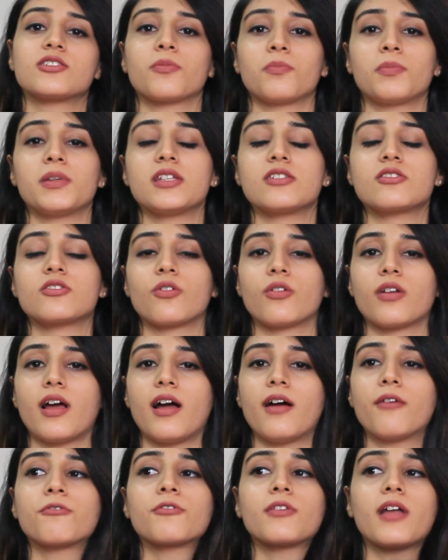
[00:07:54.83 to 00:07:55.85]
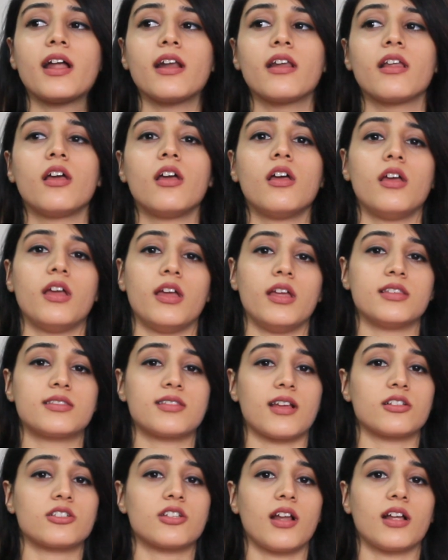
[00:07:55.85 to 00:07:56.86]
so please don't have that in
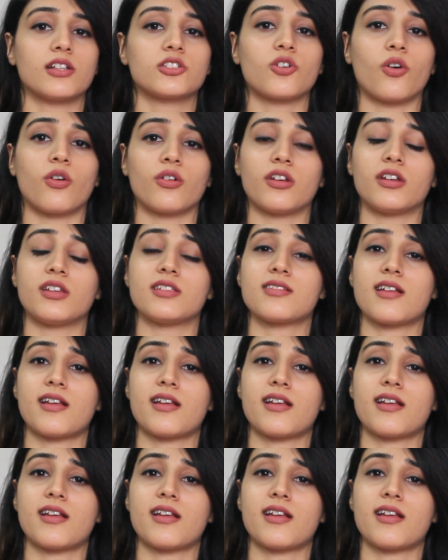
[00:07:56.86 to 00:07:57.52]
such large quantities.